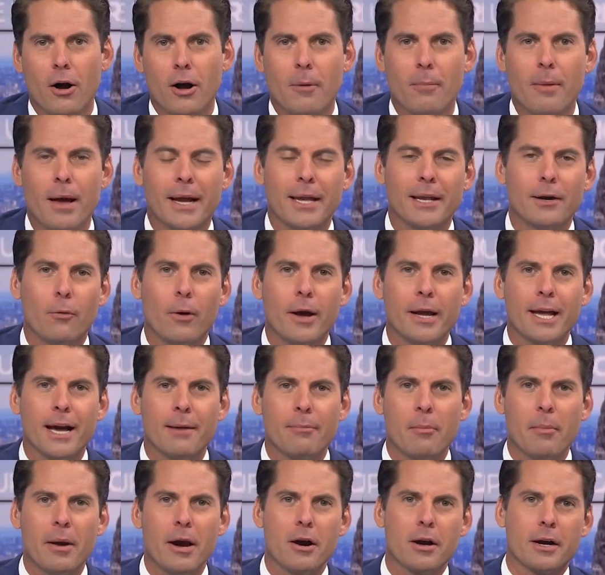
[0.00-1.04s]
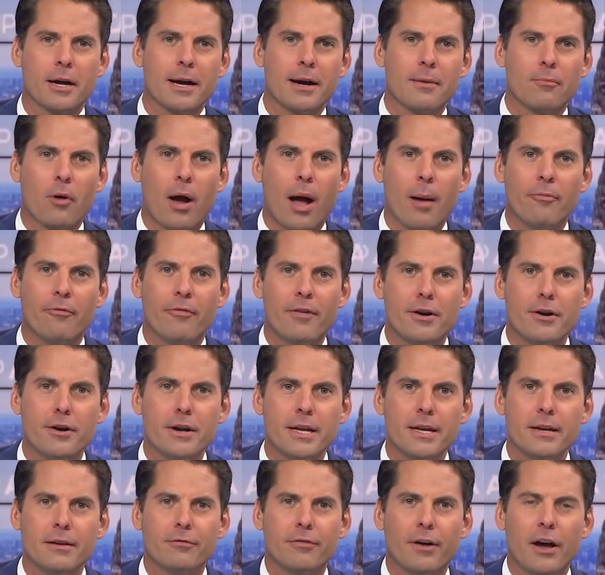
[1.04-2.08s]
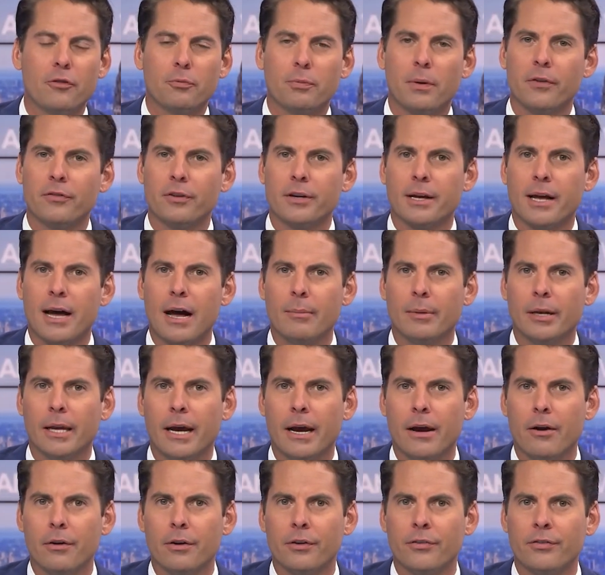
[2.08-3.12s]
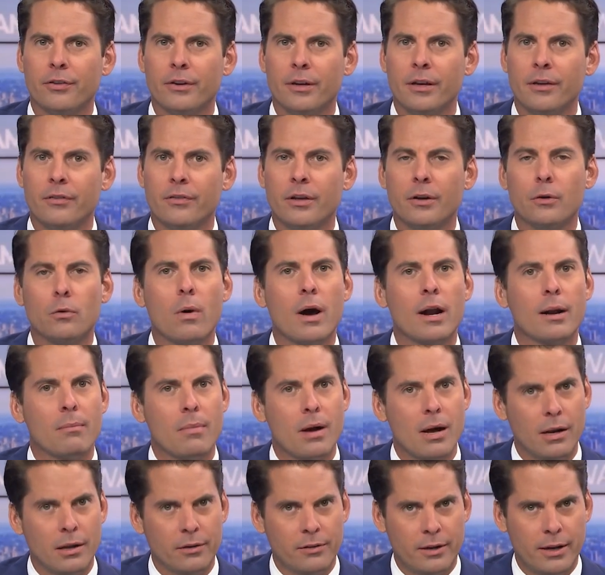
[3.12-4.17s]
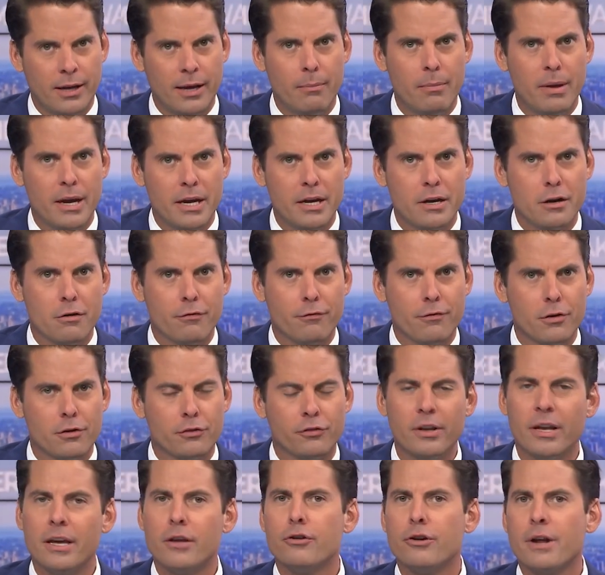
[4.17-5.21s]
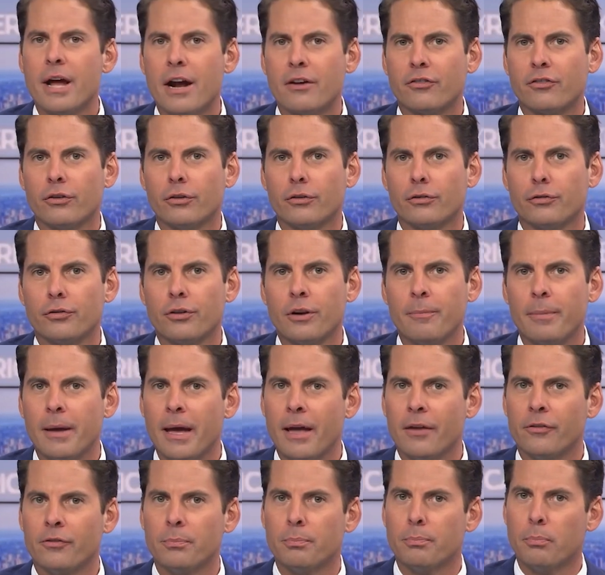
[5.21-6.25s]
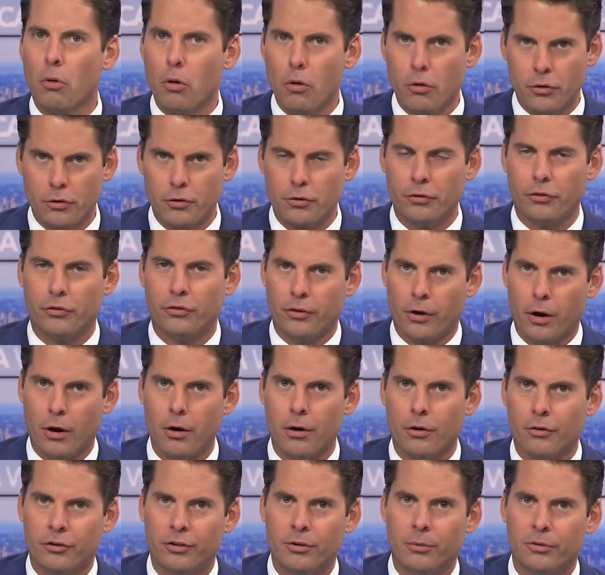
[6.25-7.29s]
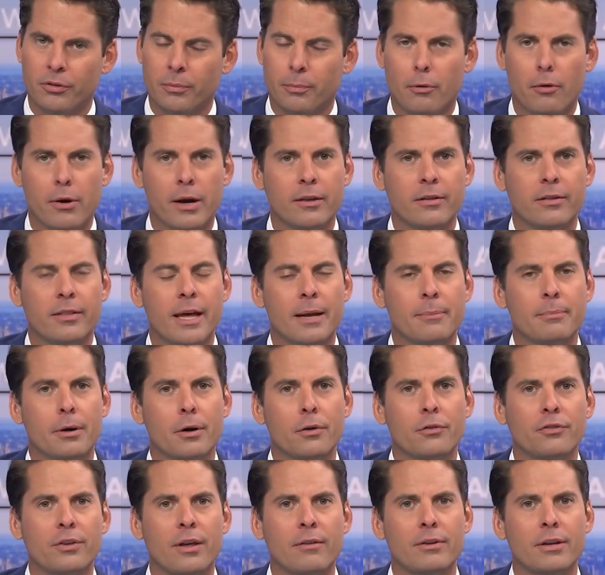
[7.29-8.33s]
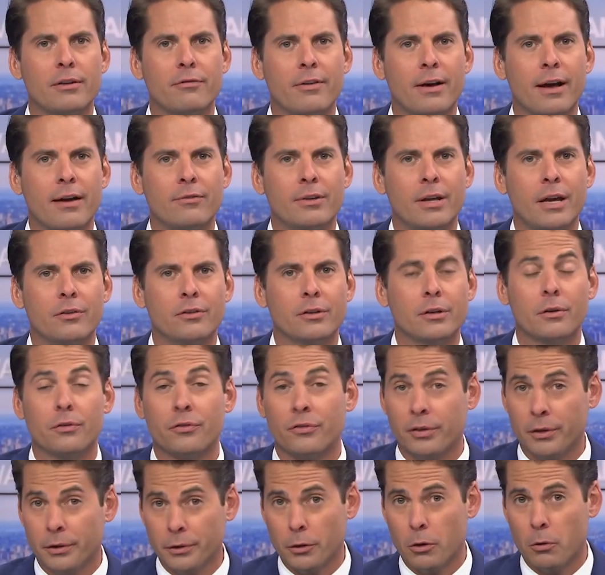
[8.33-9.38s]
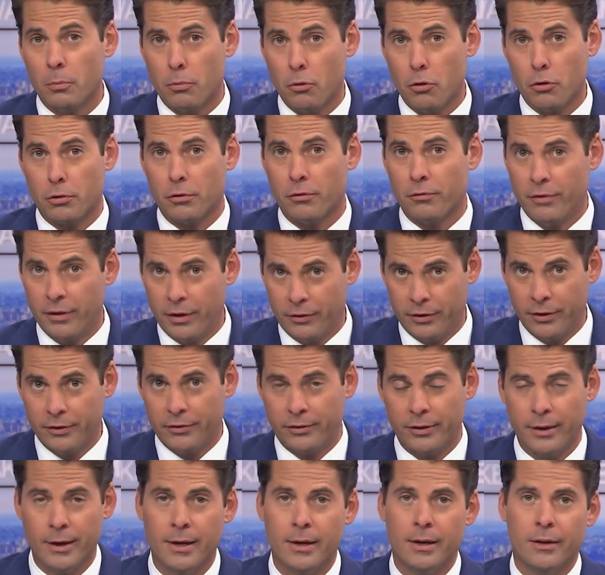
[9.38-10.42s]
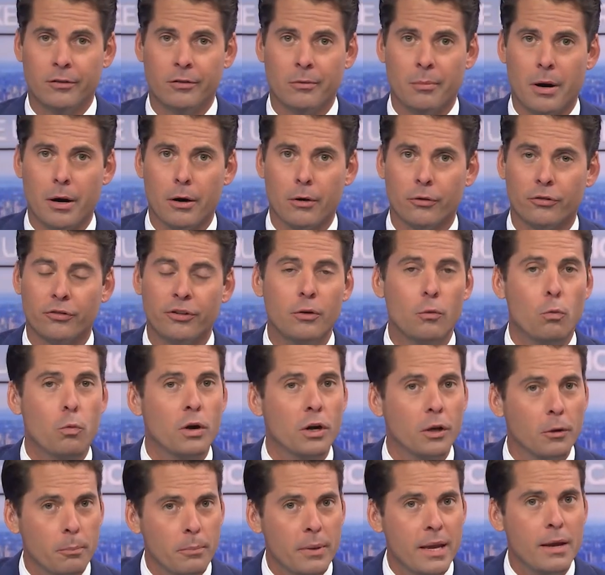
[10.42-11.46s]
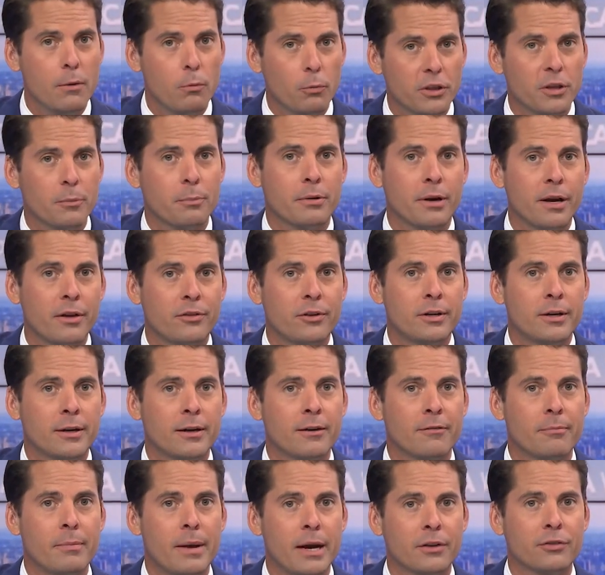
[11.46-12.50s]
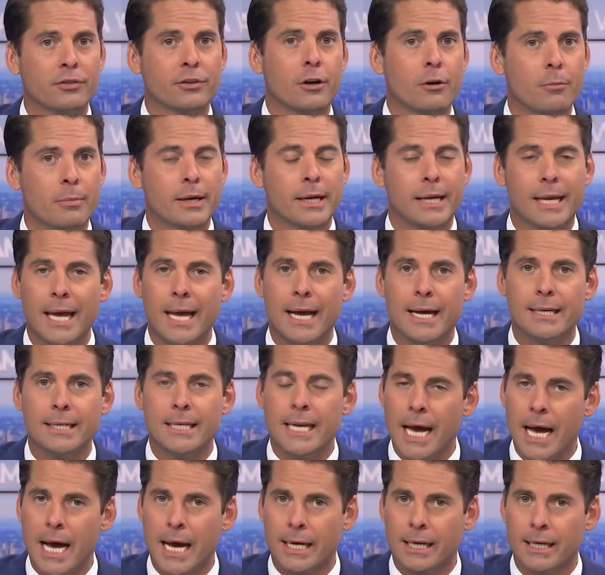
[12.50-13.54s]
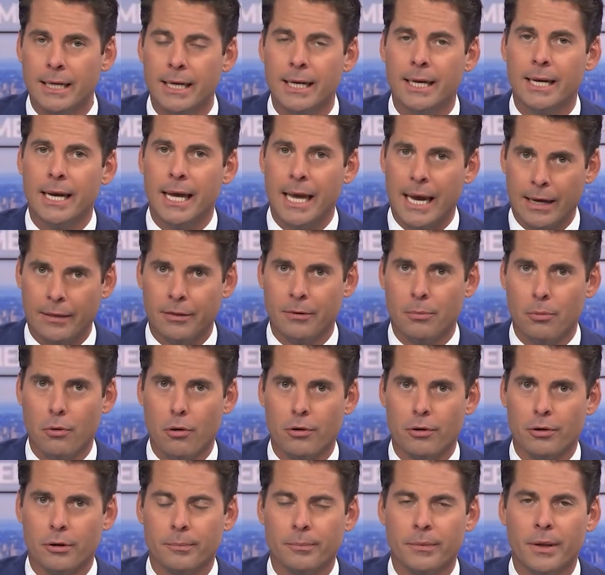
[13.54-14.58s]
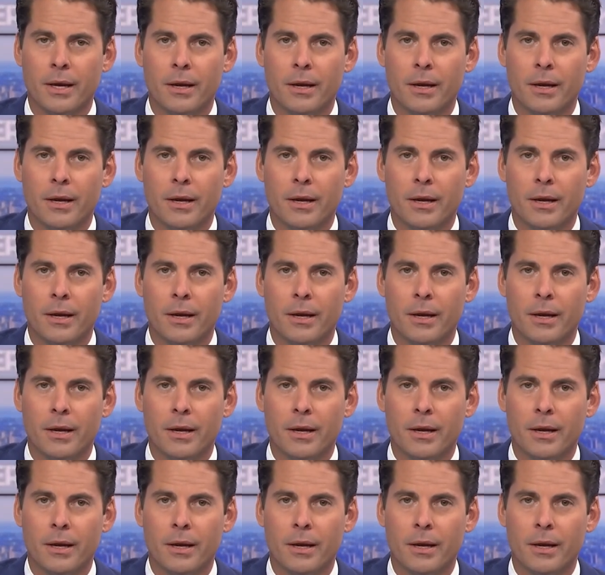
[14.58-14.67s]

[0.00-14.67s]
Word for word: Welcome back into Wake Up America. I'm Rob Finnerty. Vice President Kamala Harris is in Guatemala today, making her first international trip as border czar. She was appointed to that post 75 days ago. Still no border visits. Tomorrow she will meet with the president of Mexico, but again, not at the border.